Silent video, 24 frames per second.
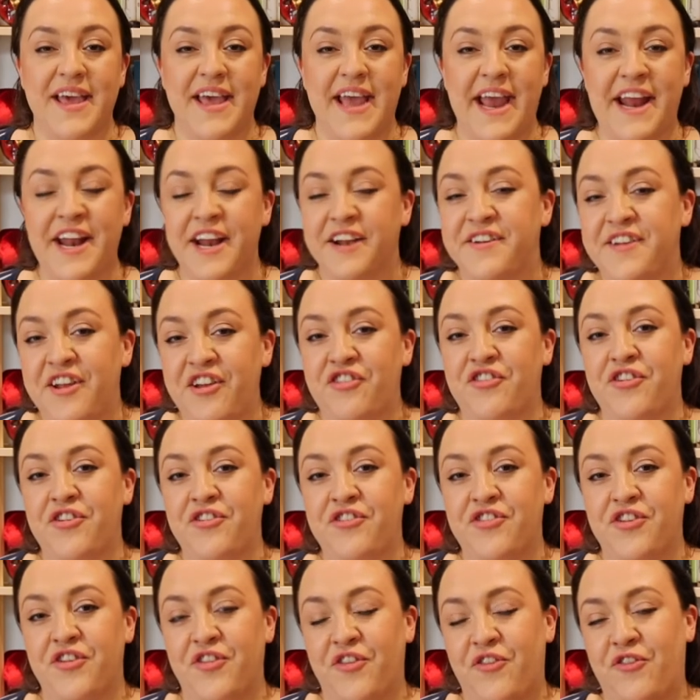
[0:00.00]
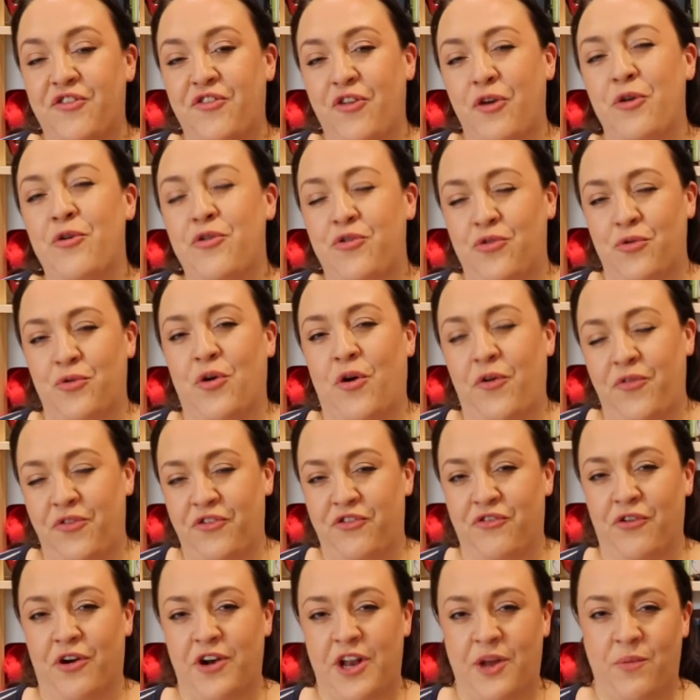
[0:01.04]
In addition to the social
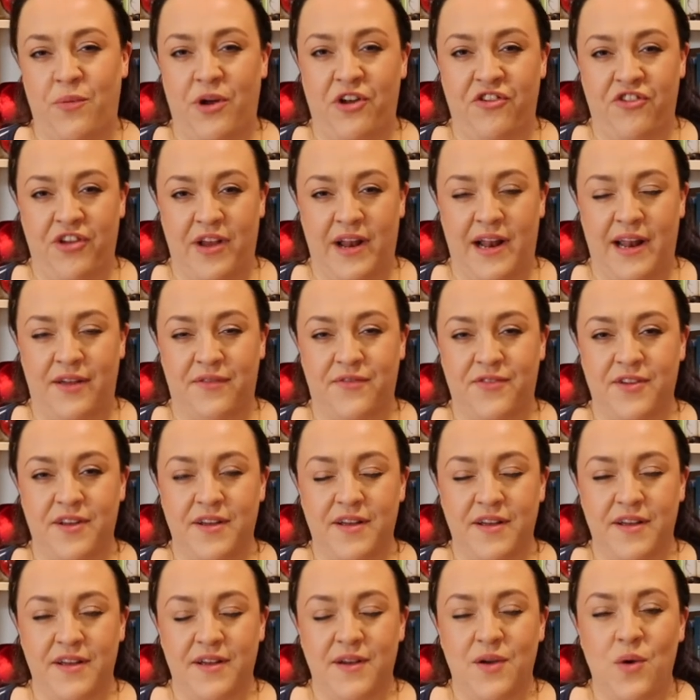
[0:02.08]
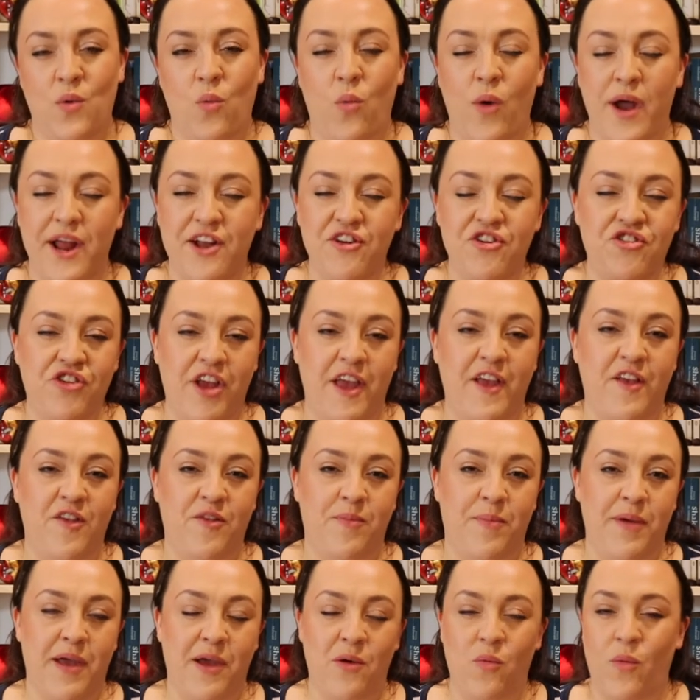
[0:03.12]
construct in which he lived, when
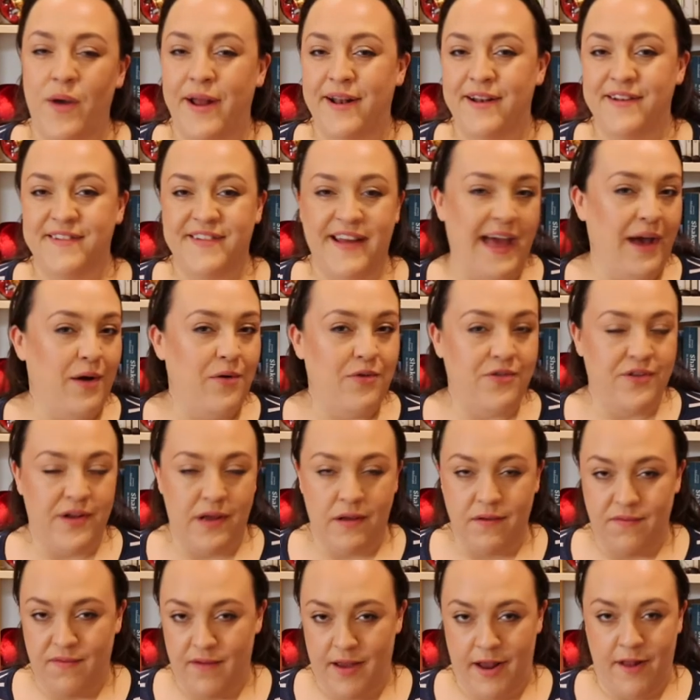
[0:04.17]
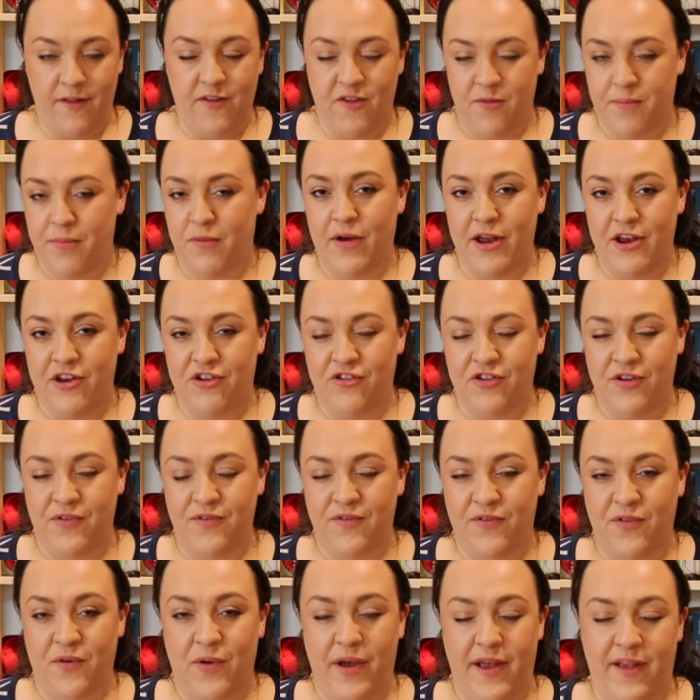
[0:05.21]
Shakespeare went touting for
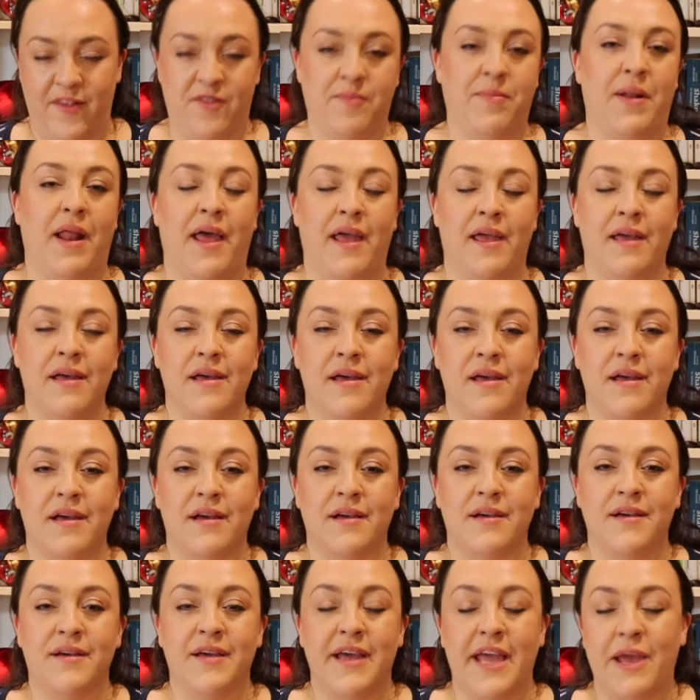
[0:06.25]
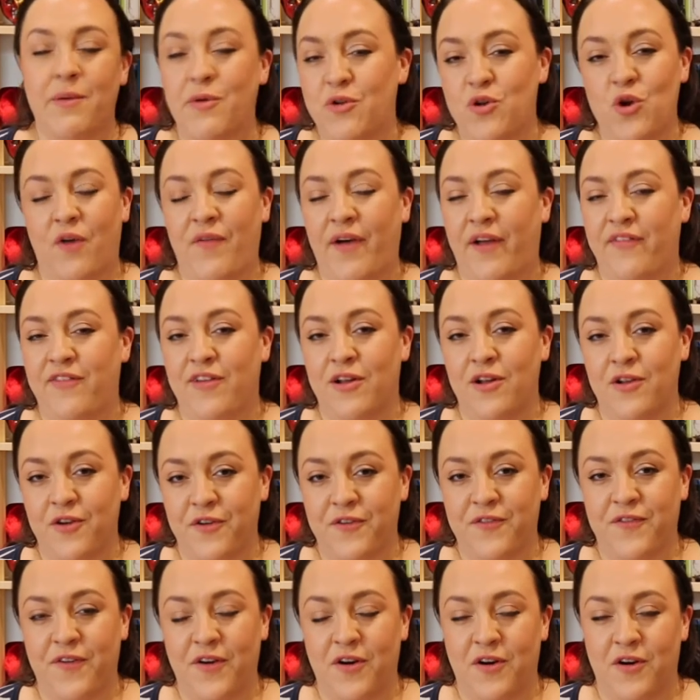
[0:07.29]
inspiration for his play, he would not have had to
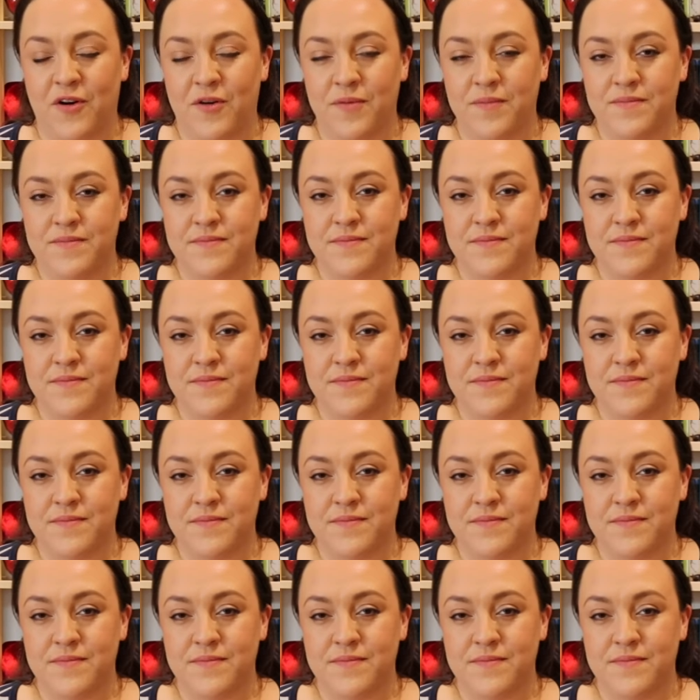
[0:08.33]
look far.